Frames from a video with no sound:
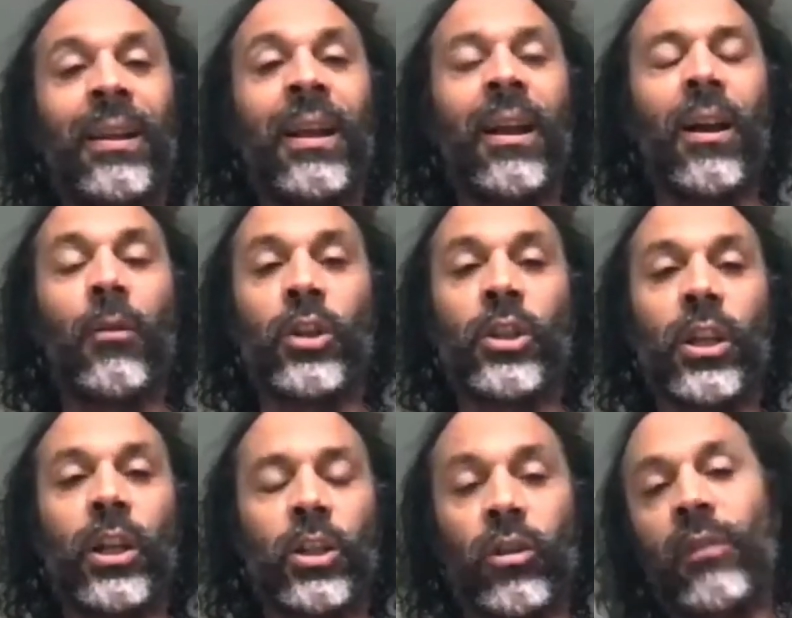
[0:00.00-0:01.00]
a
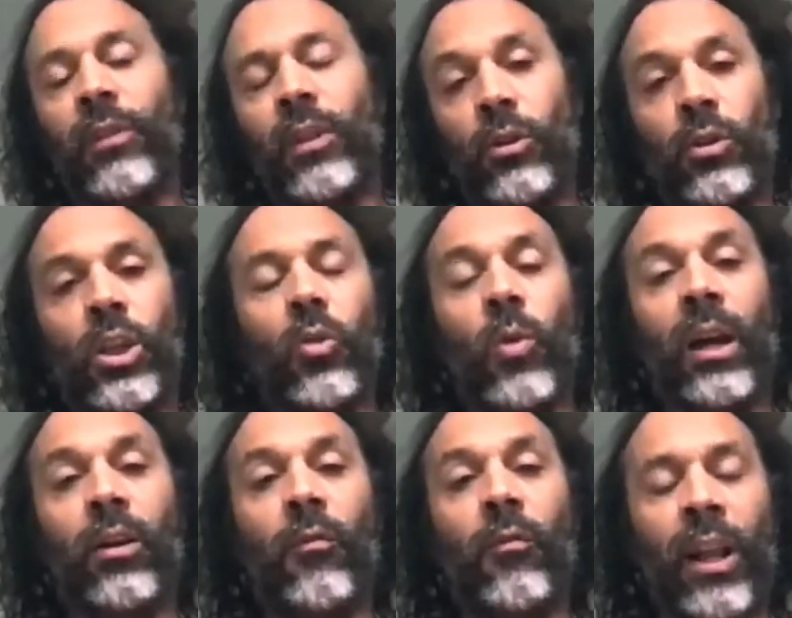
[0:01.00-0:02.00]
researcher, even using quite
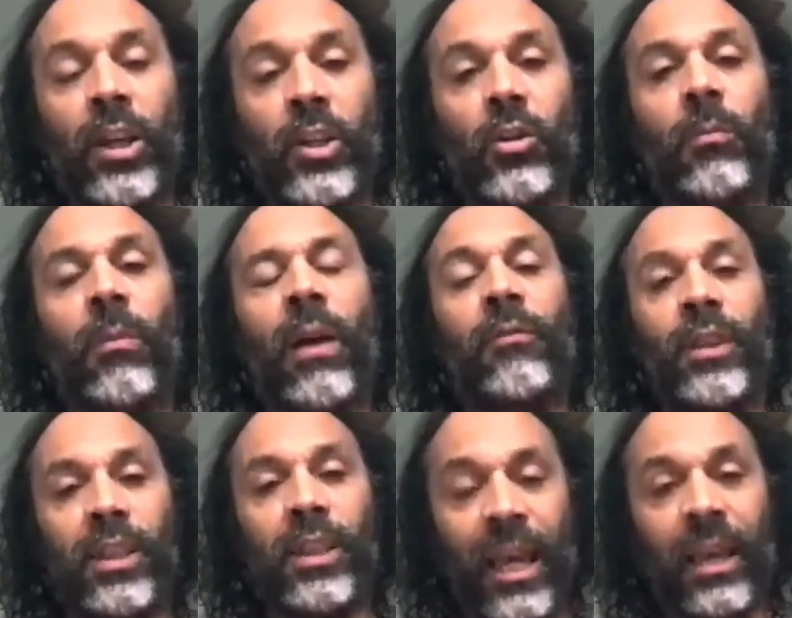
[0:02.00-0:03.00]
conventional methods,
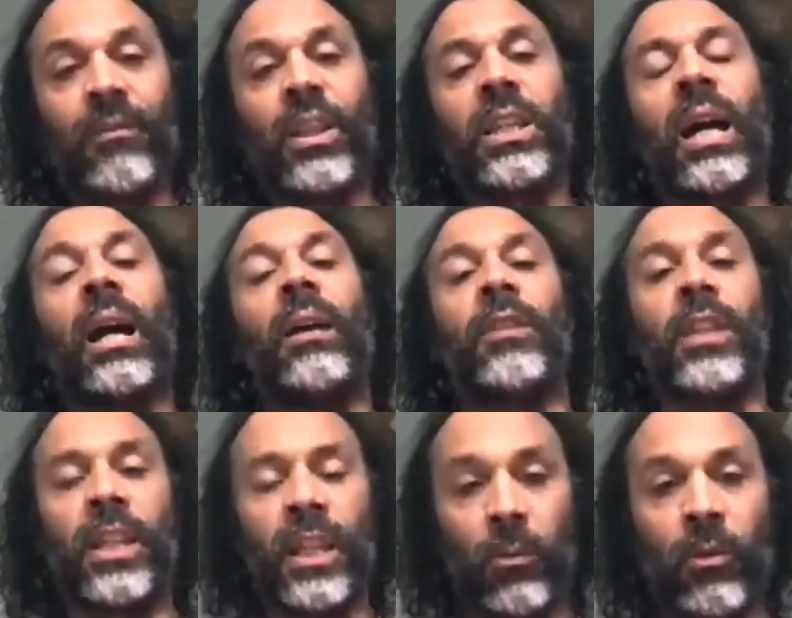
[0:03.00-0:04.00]
taking the time to
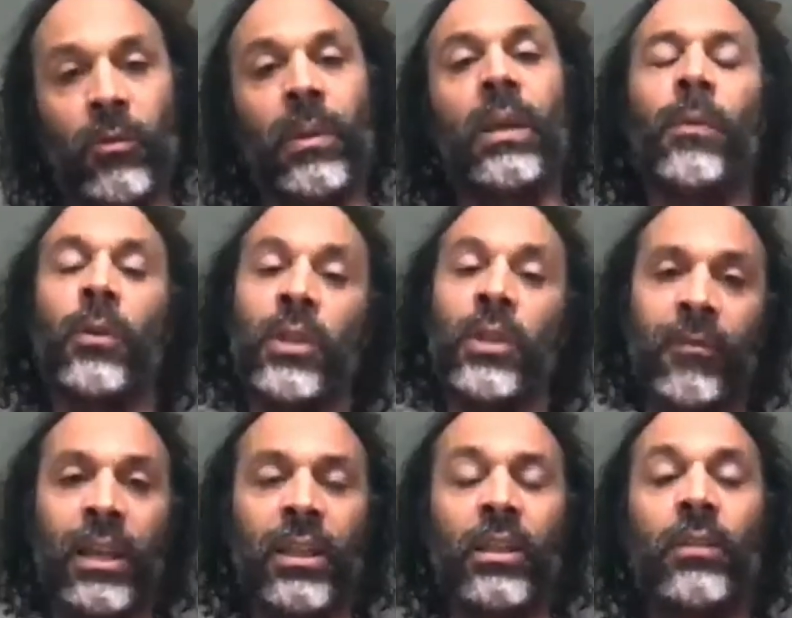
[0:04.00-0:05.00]
sit with people, to have
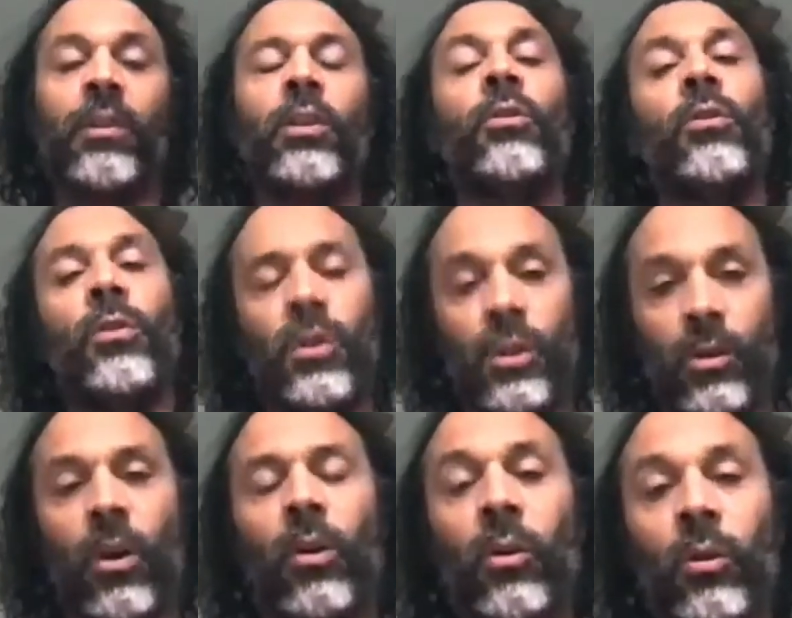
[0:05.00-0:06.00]
interviews, to
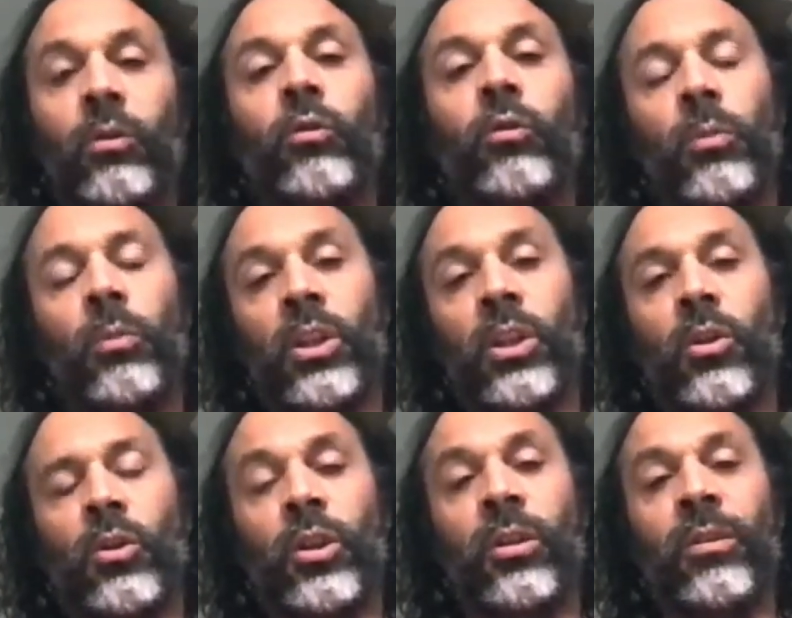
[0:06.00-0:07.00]
hold group
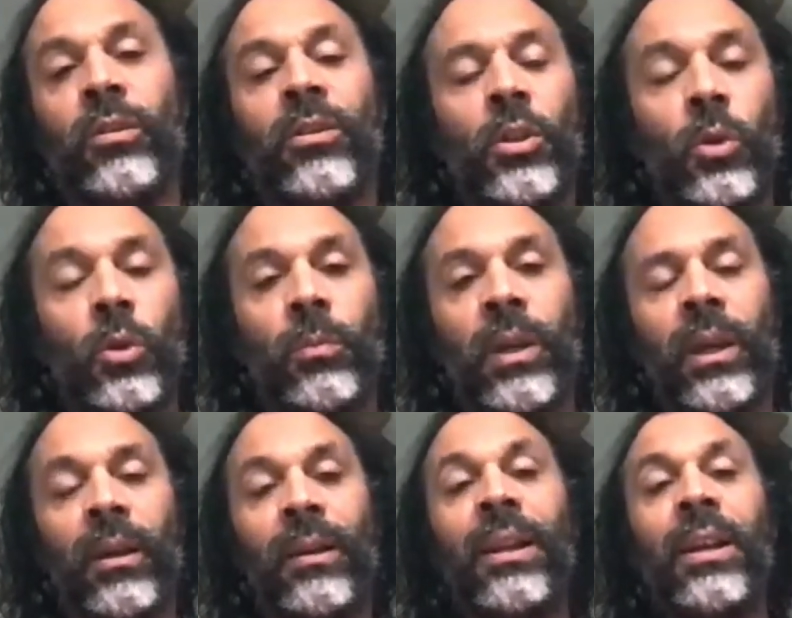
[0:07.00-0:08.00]
discussions, would be a
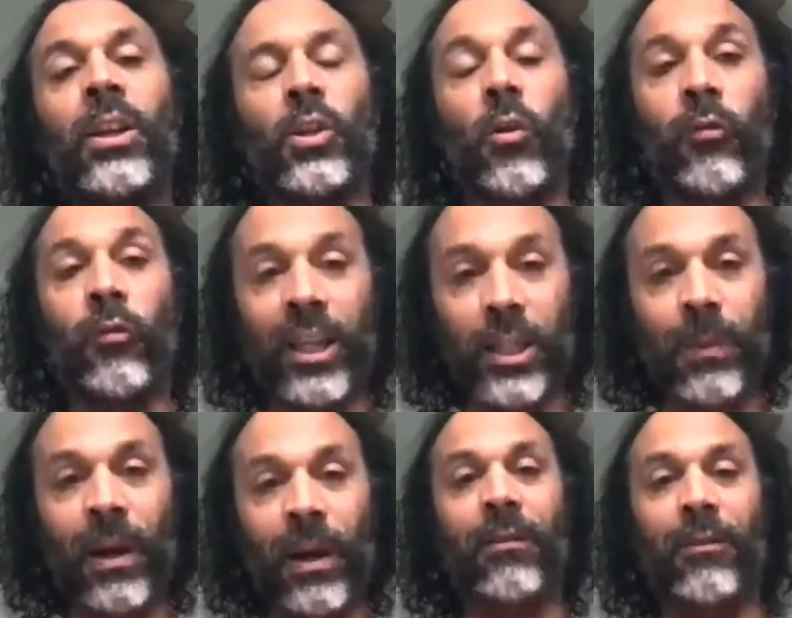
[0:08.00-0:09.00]
sort of
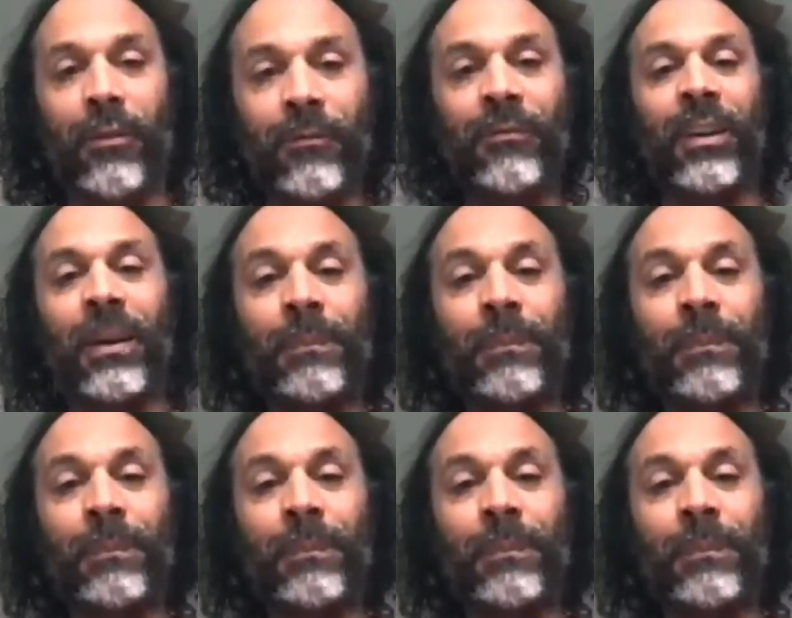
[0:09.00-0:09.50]
respite from the